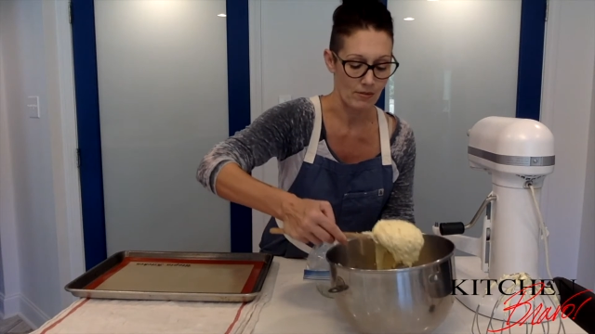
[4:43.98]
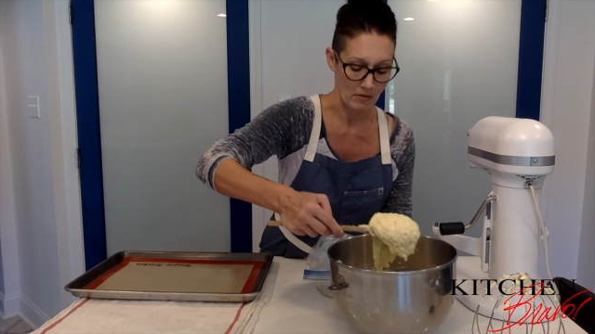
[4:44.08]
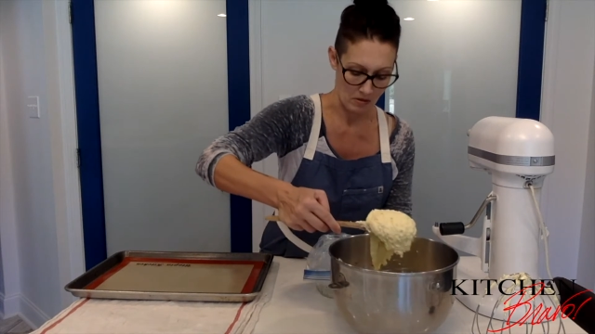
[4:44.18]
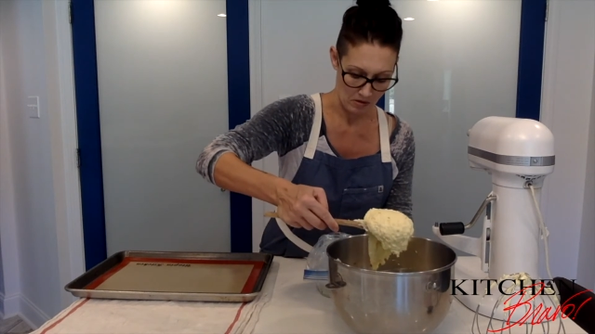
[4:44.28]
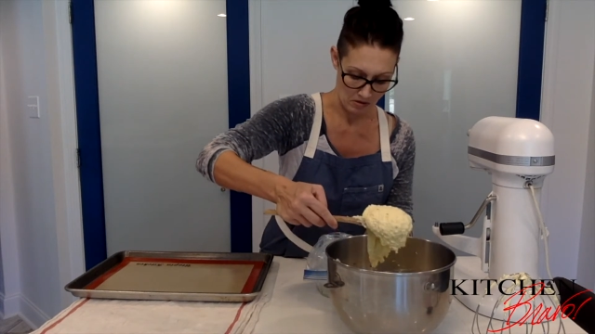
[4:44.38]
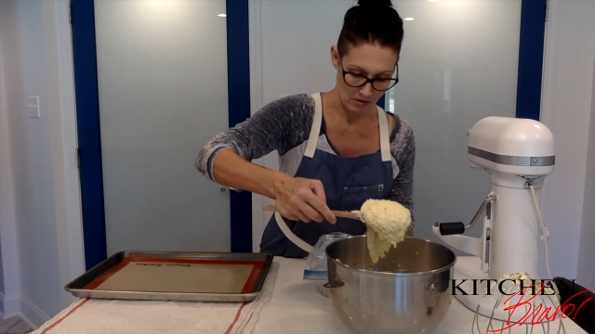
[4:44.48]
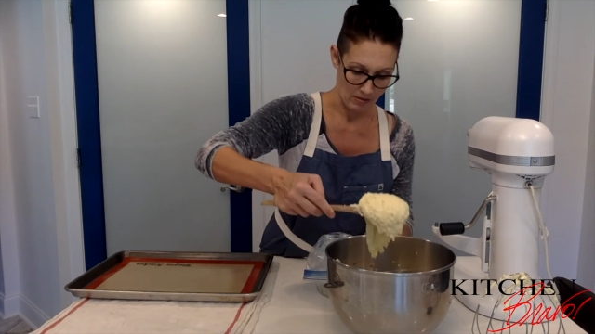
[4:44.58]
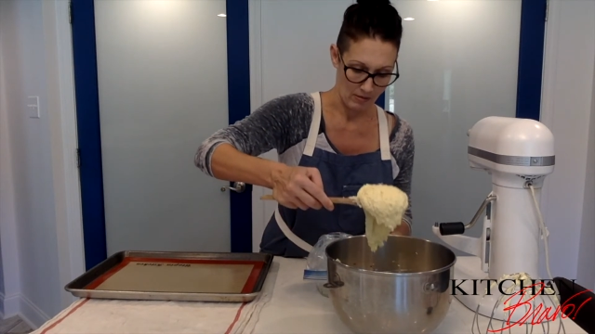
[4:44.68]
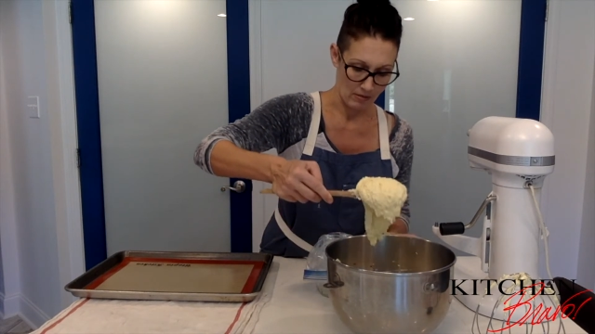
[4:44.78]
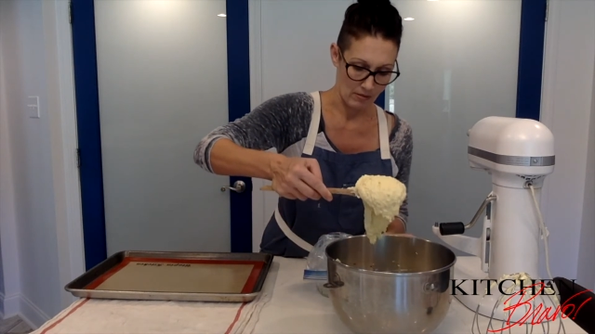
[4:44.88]

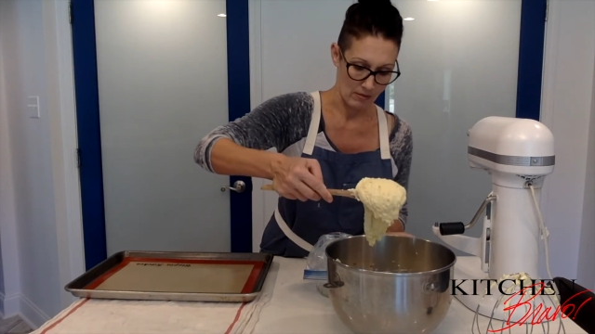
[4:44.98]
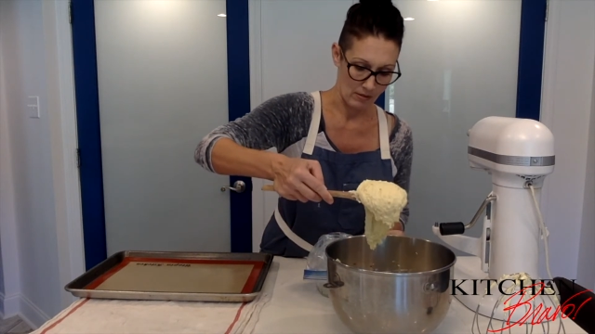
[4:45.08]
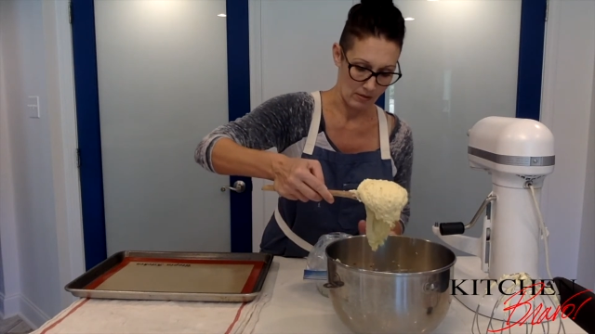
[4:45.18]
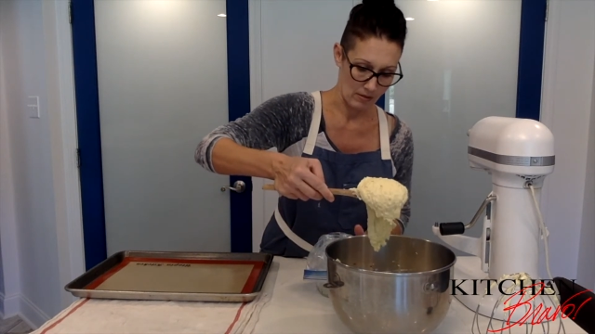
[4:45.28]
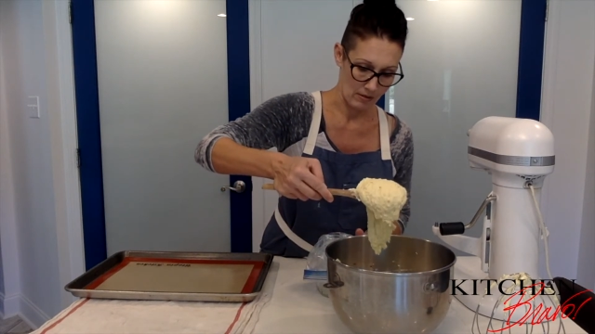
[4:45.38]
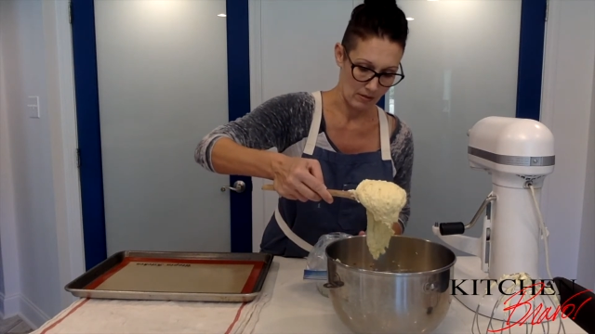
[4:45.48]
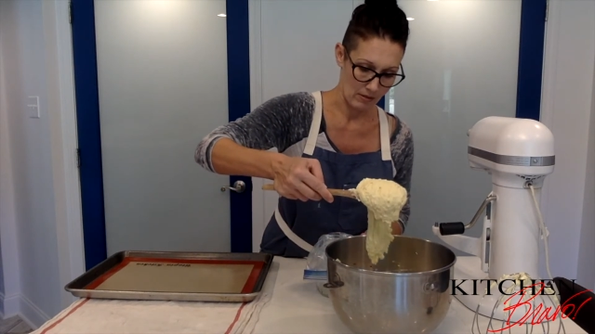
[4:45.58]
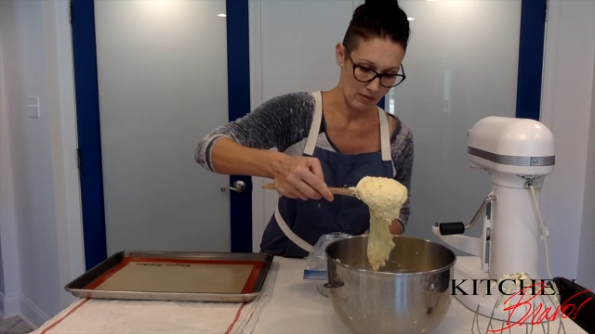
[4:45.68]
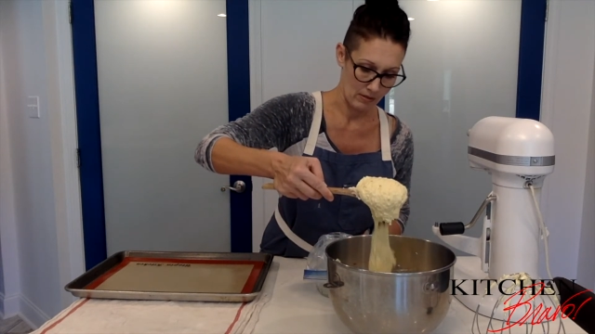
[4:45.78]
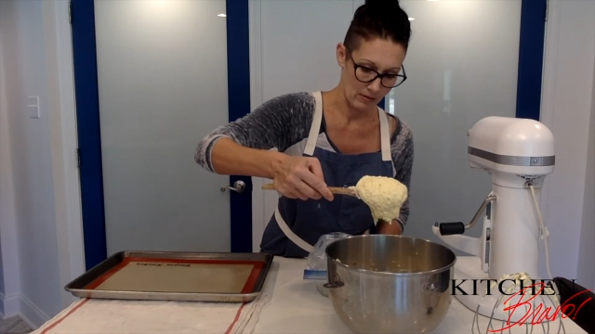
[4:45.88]

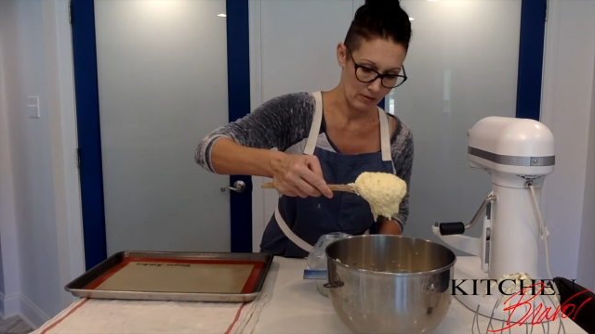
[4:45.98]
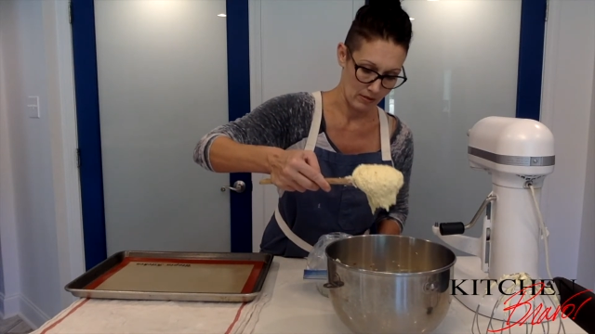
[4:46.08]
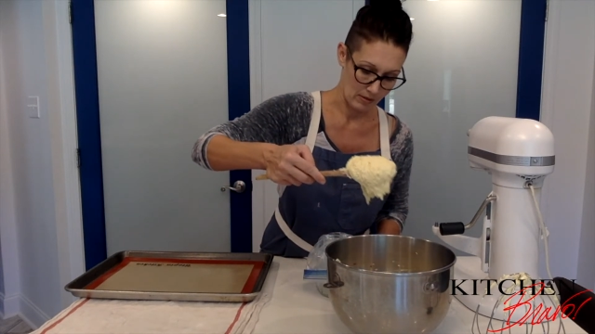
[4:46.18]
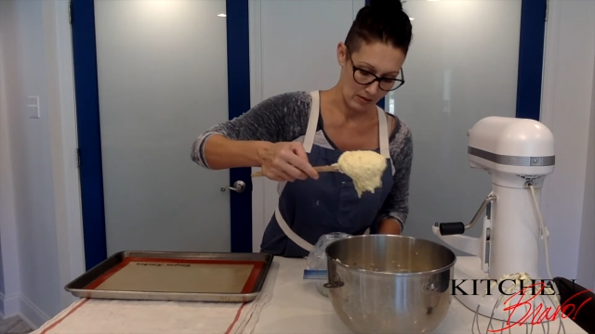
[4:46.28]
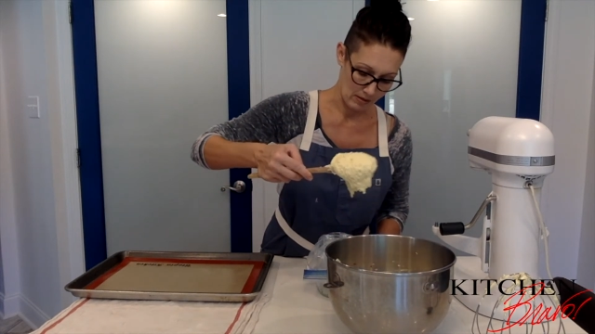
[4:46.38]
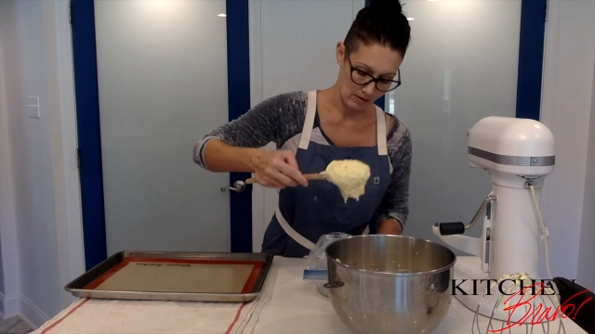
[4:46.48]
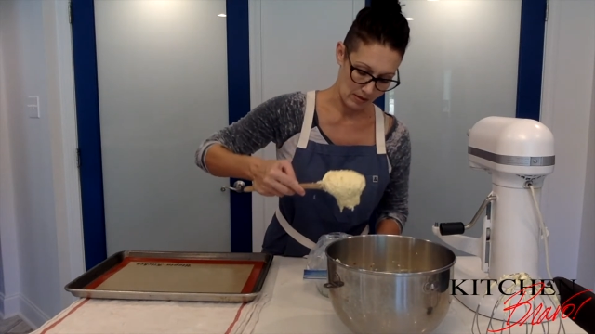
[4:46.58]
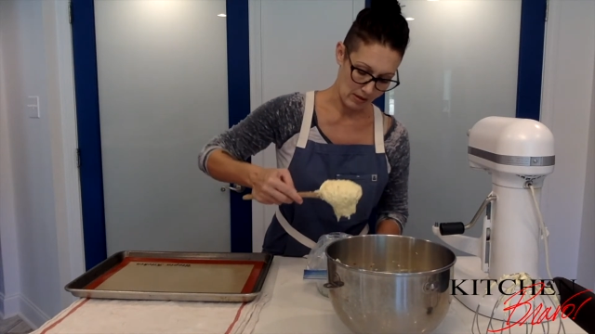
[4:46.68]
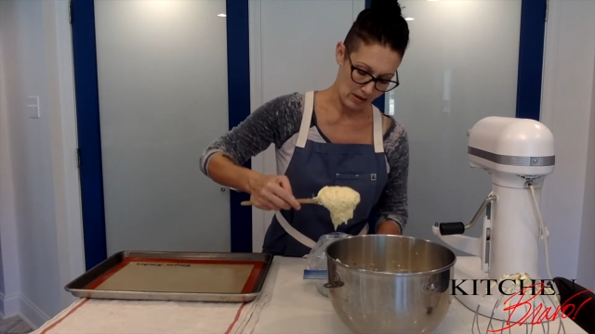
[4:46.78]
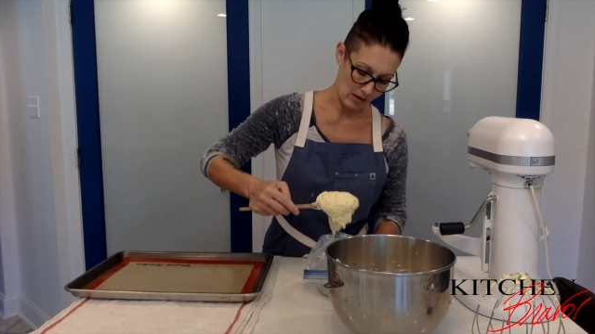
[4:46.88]

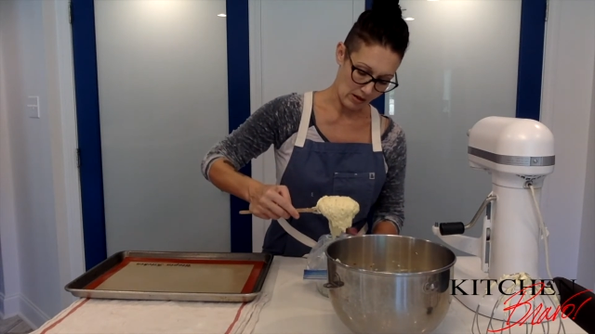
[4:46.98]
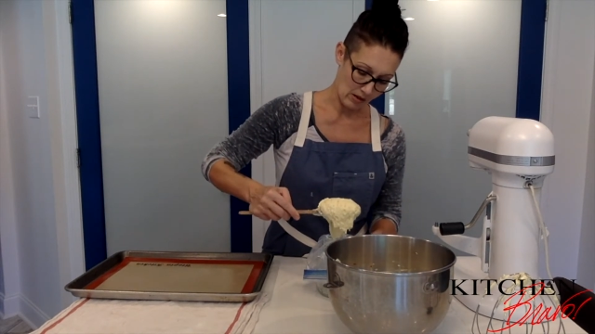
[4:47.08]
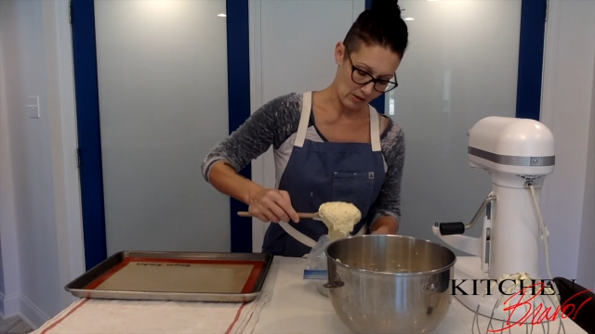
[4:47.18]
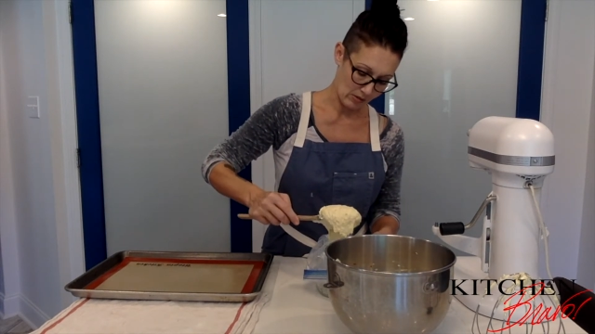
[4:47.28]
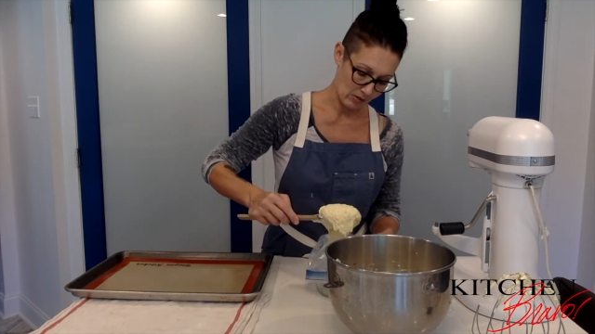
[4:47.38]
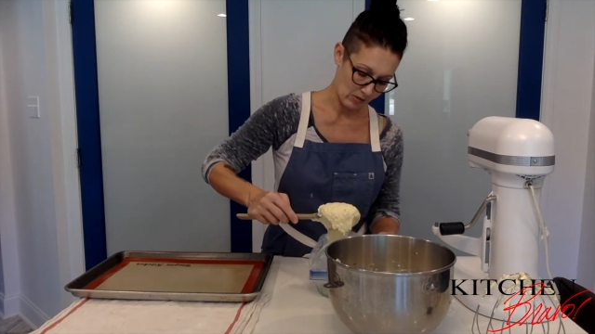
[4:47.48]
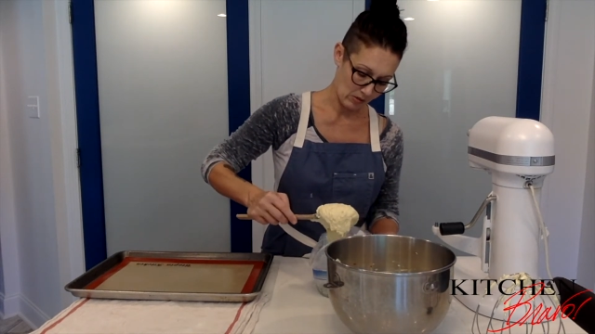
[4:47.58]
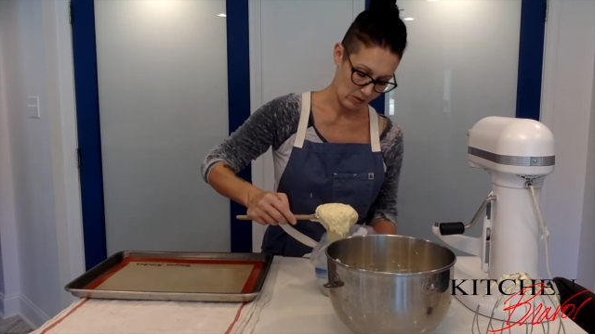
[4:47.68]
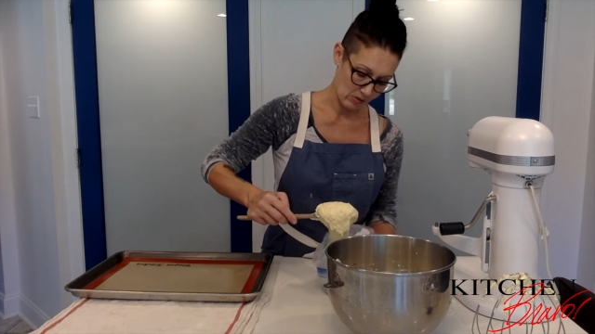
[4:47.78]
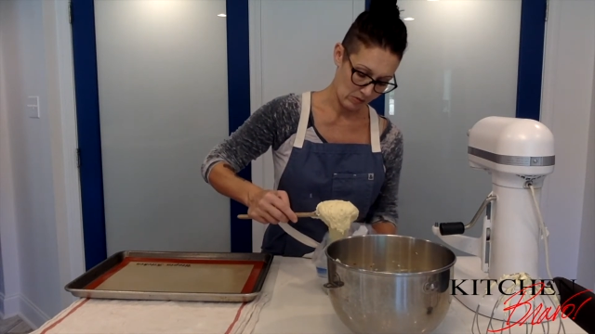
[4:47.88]
[no speech]